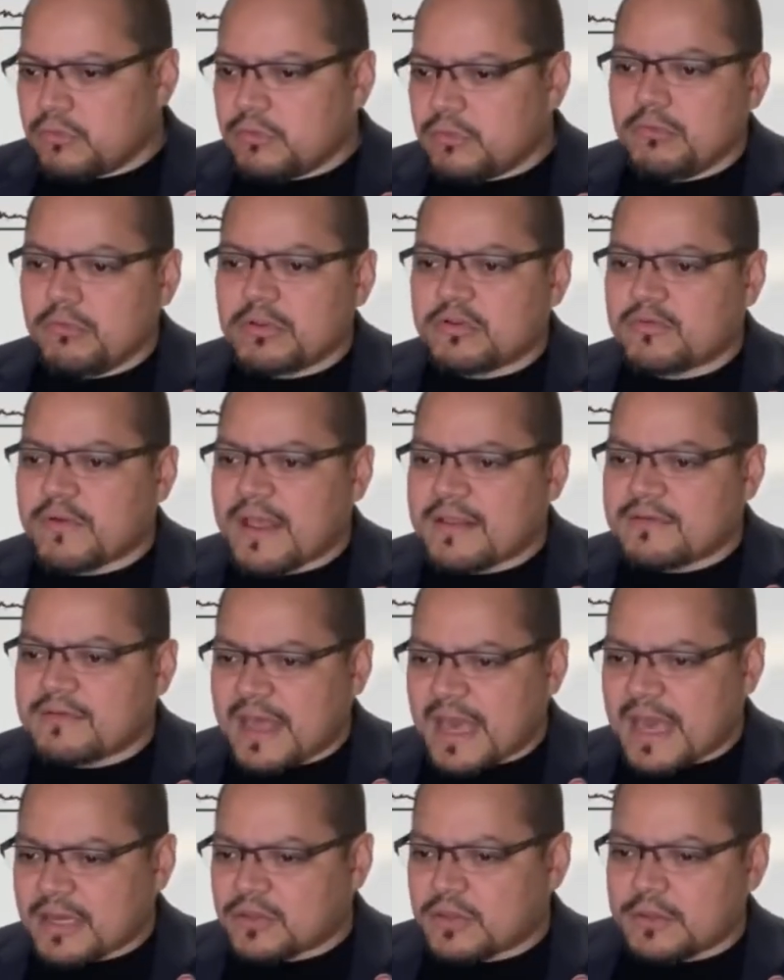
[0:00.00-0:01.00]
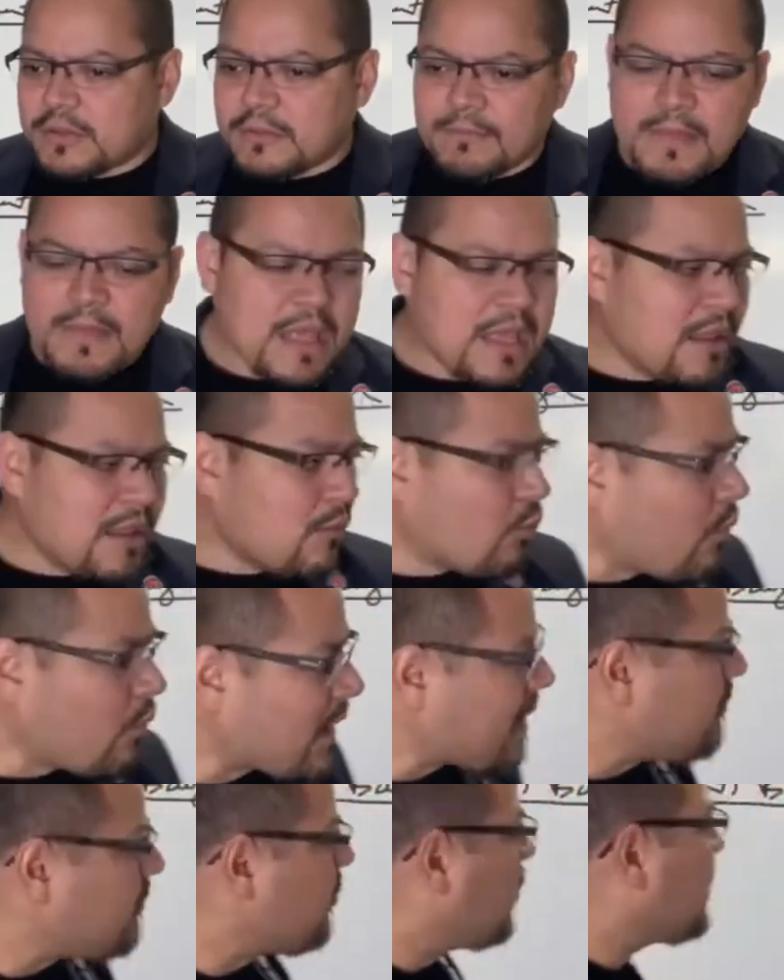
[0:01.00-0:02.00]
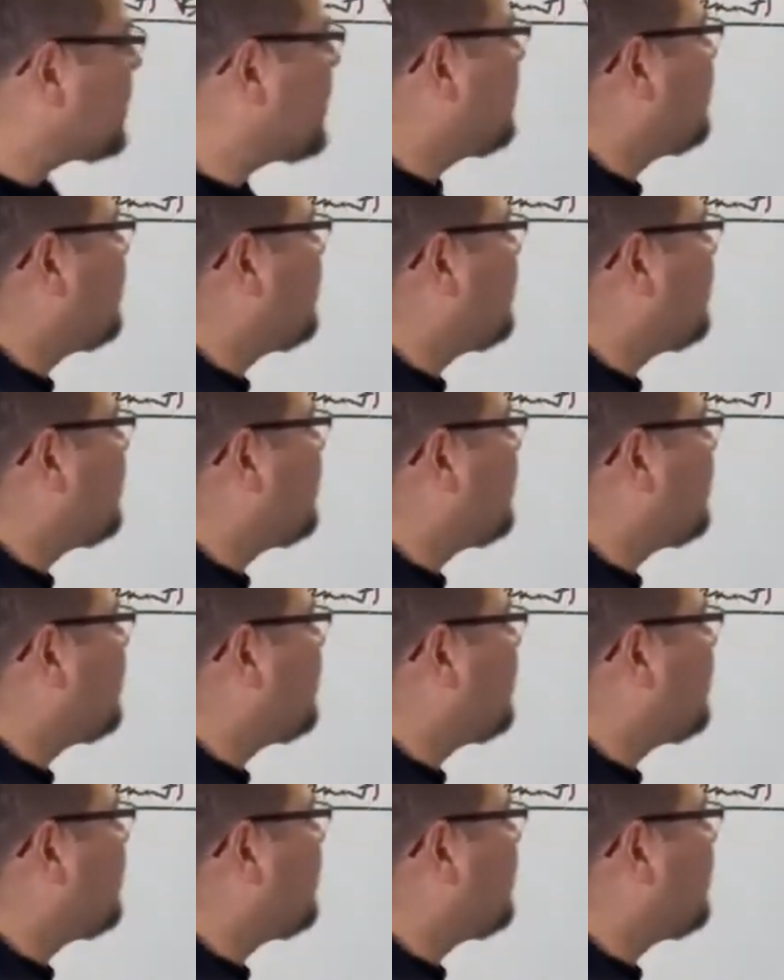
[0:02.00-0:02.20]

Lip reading: do a transaction. What I'm looking